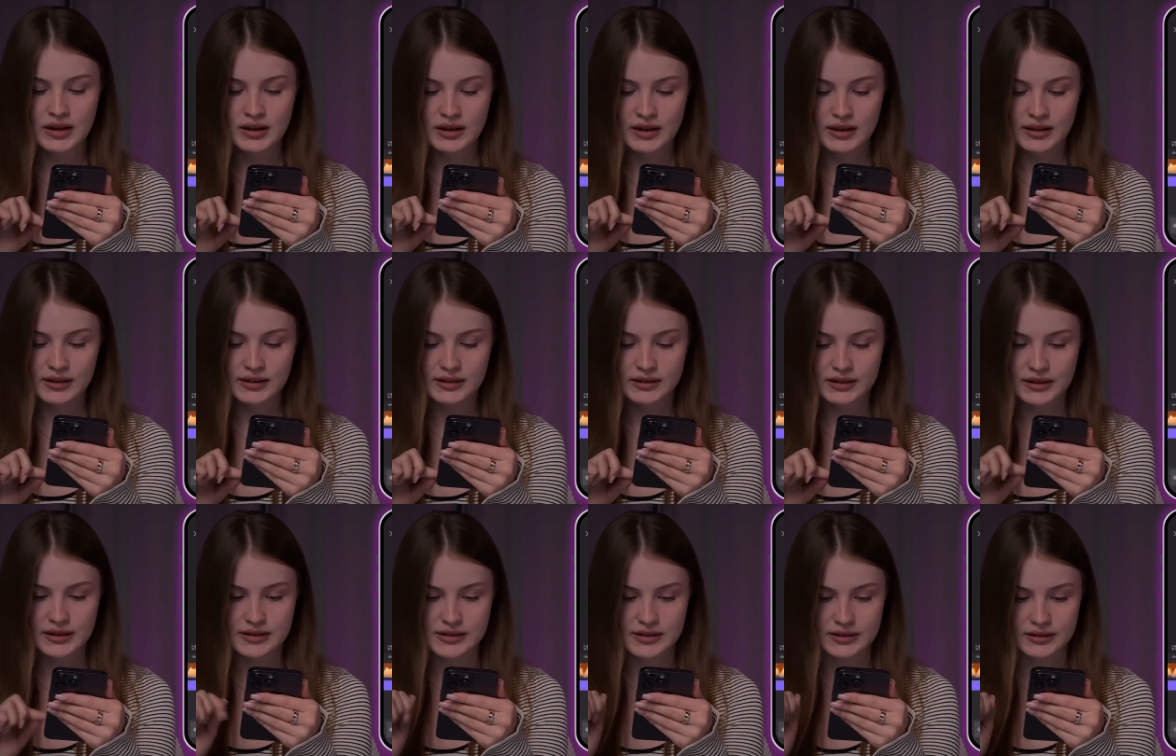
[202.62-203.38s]
and
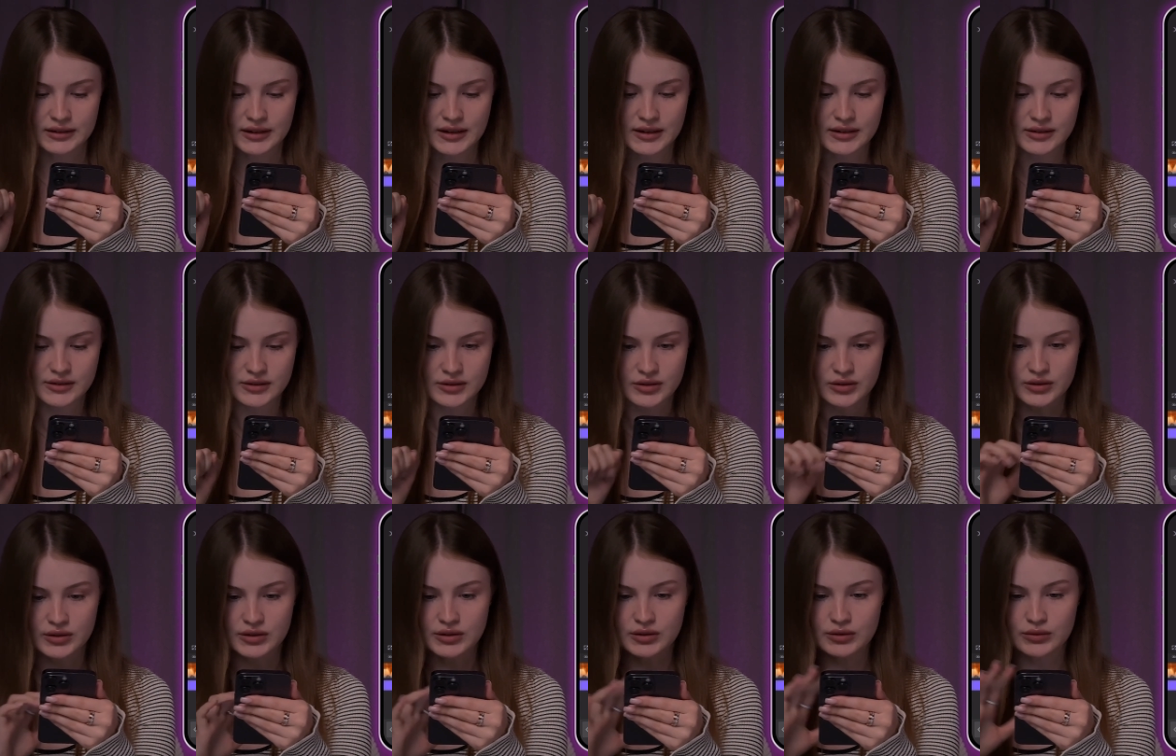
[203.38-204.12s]
click delete
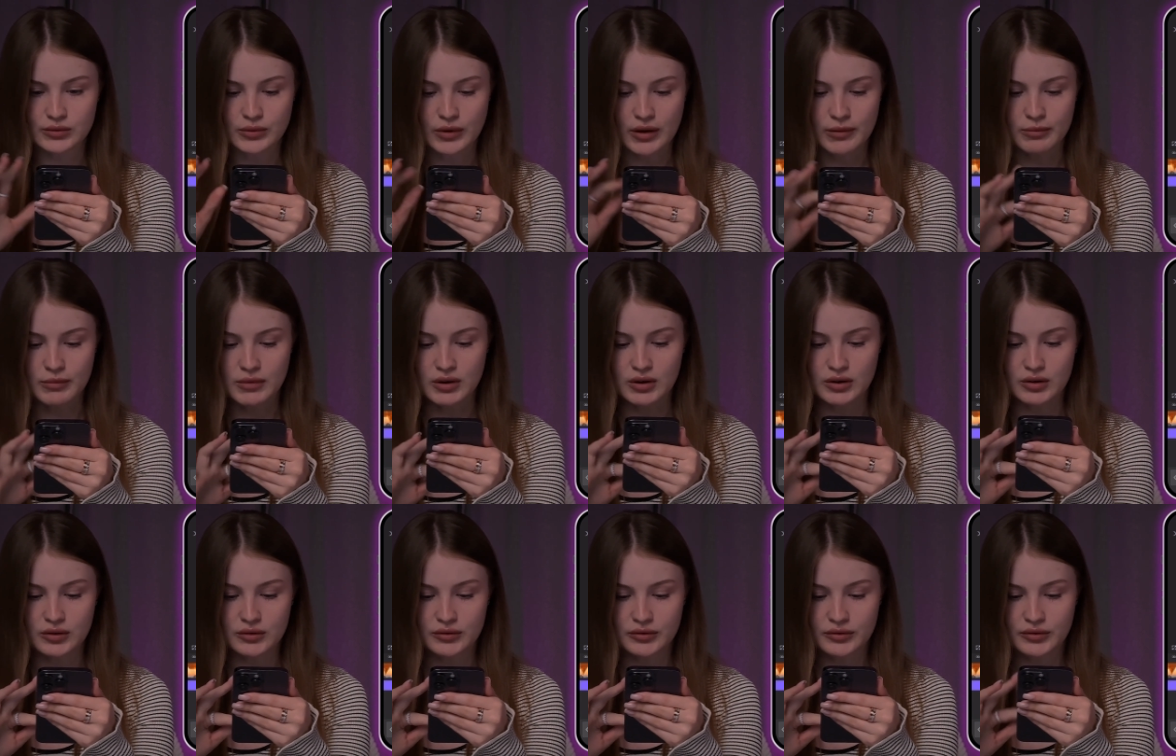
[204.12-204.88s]
to
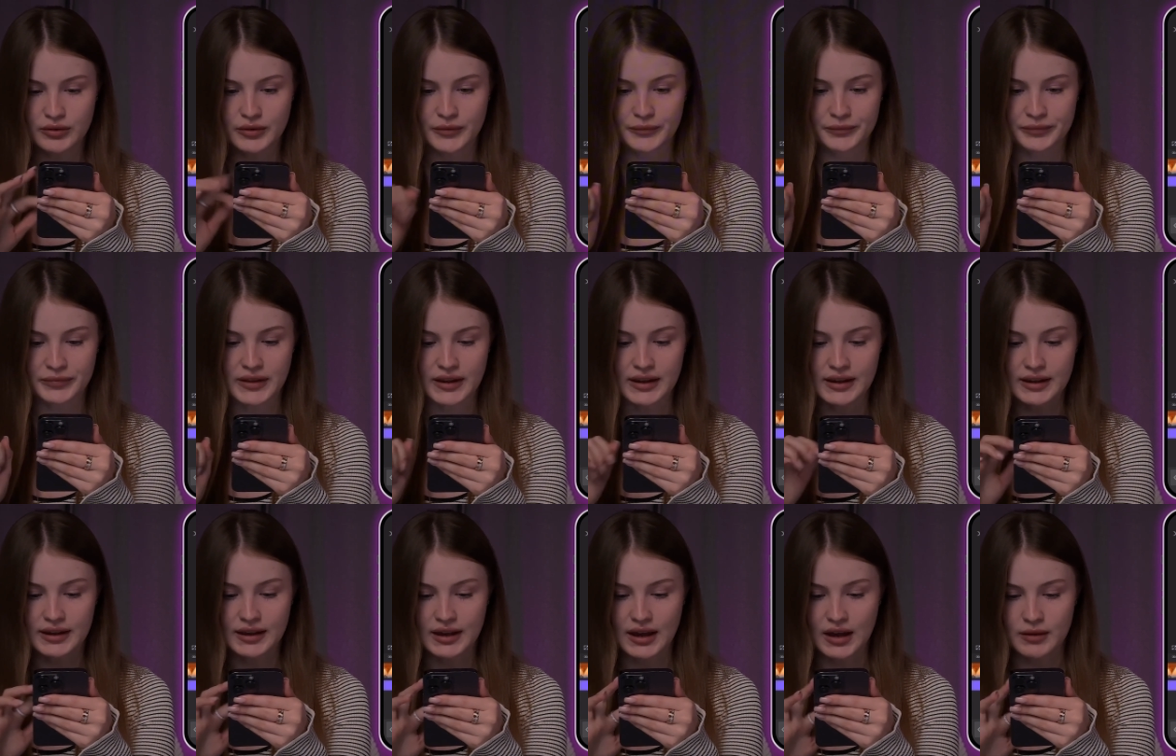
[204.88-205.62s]
remove
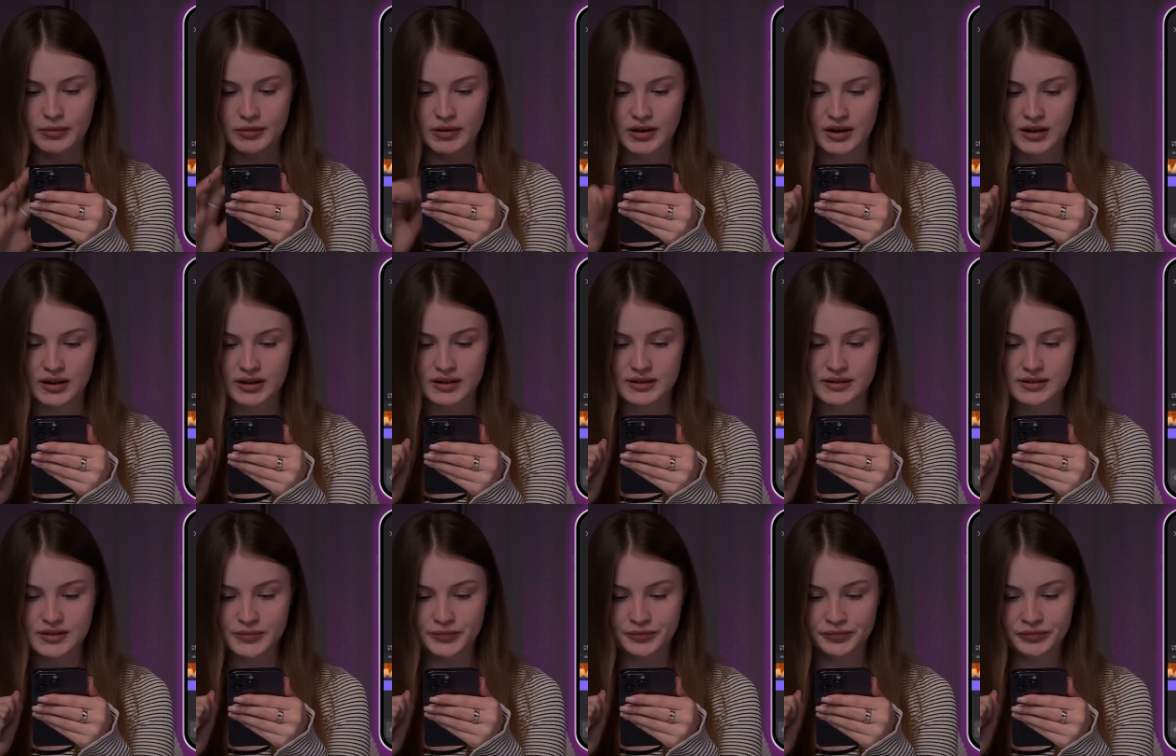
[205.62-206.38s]
the
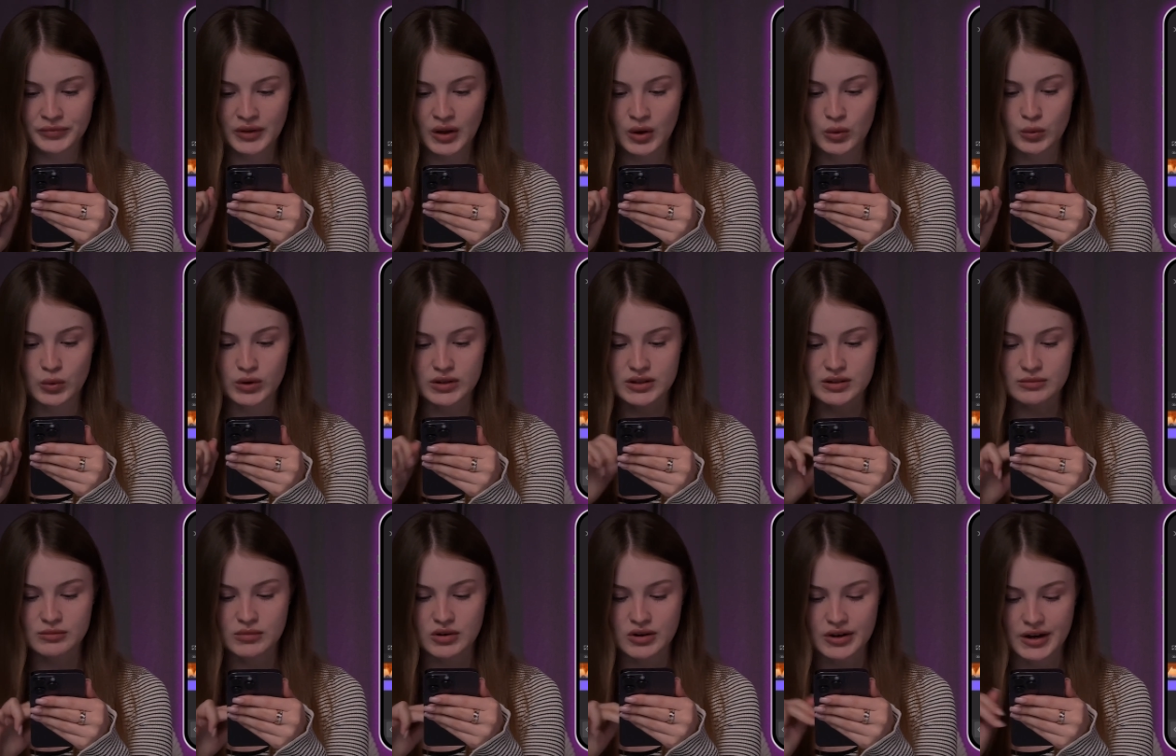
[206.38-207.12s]
CapCut
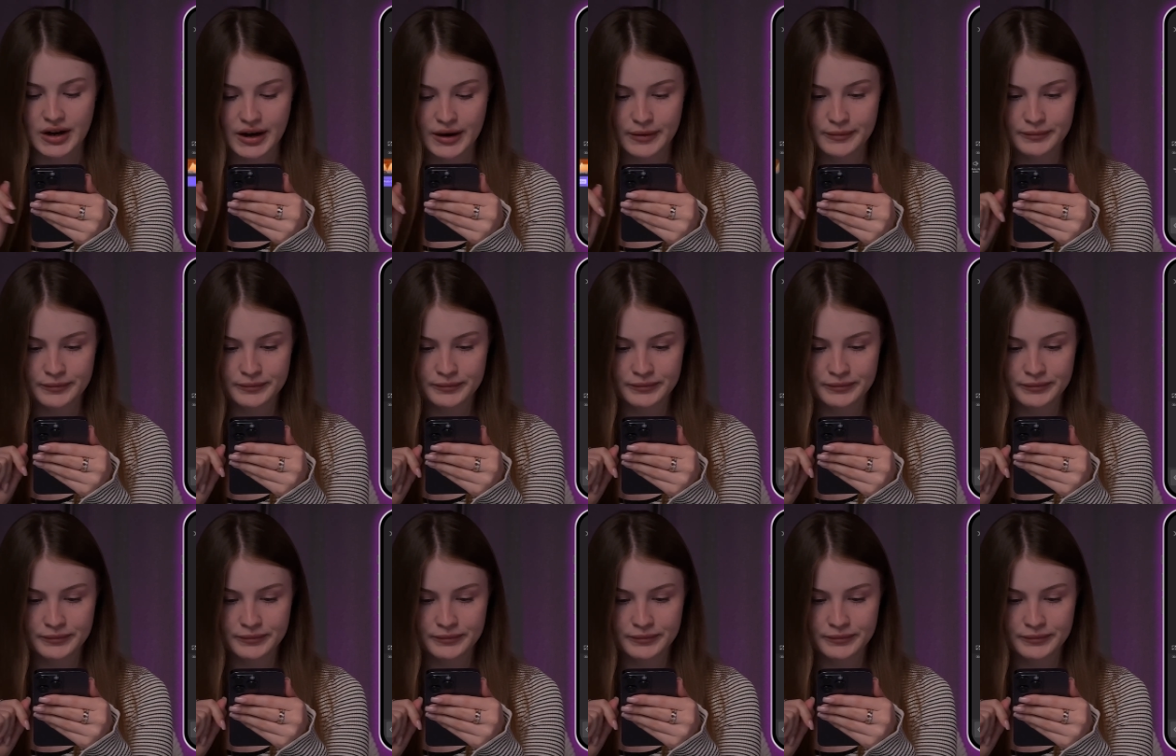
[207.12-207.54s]
watermark.